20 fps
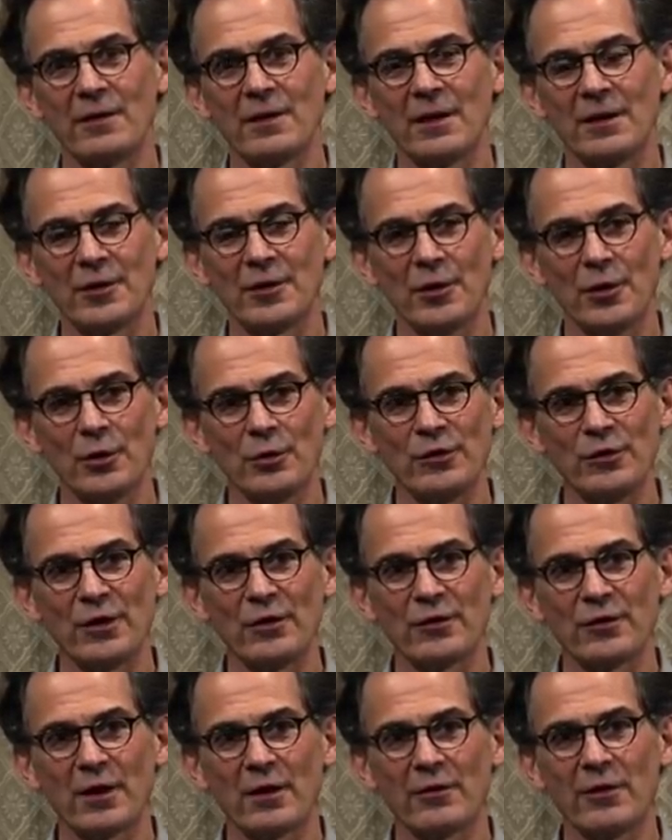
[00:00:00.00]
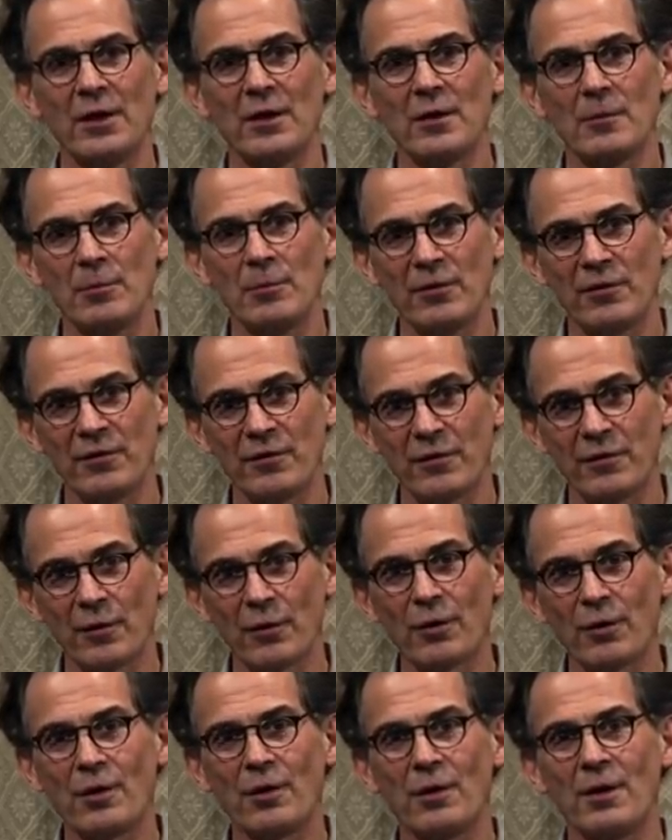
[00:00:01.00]
It knows itself
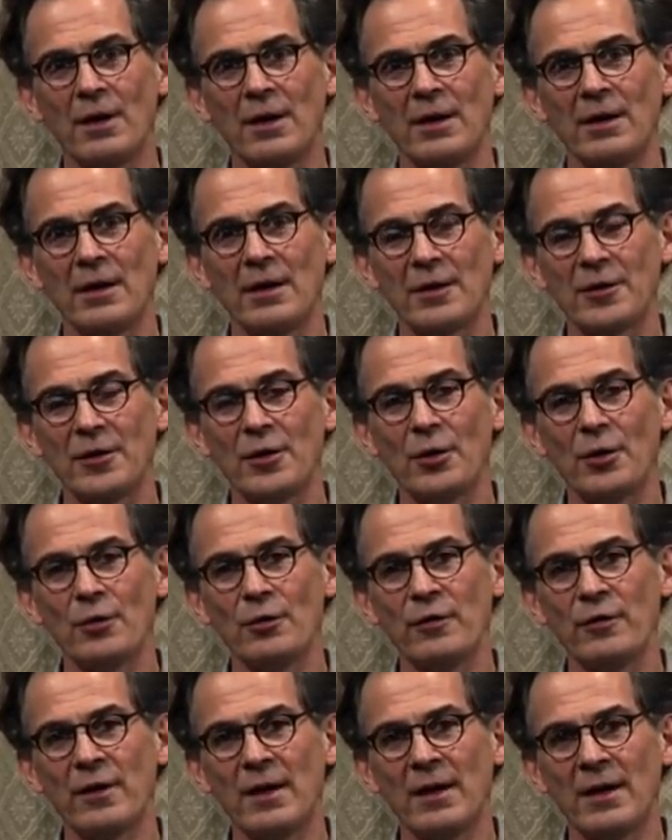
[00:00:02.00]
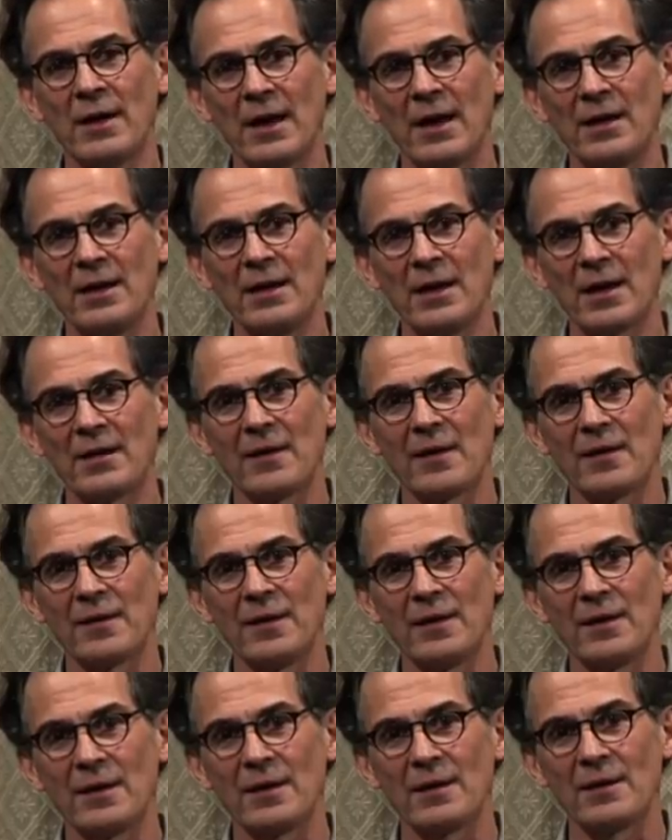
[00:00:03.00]
before it knows any other
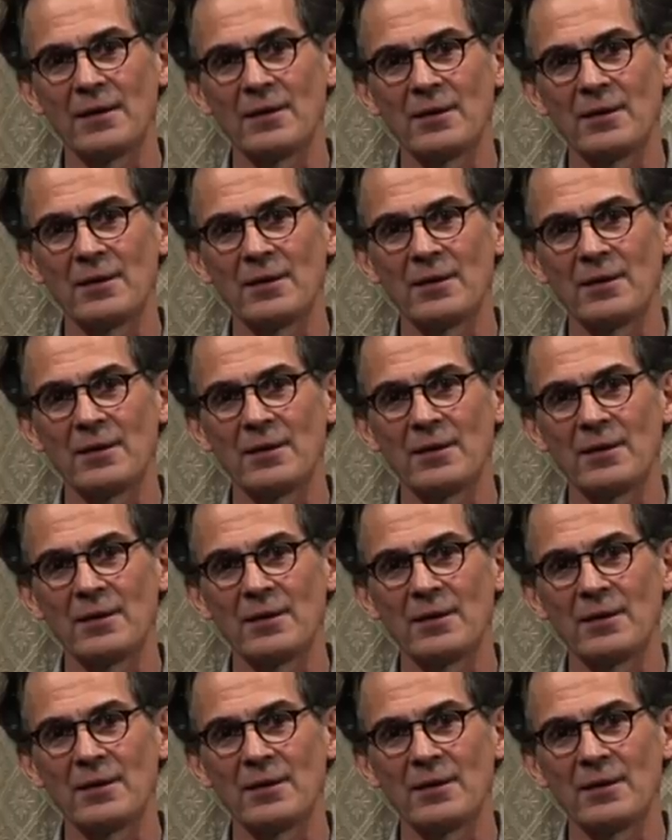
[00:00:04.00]
thing.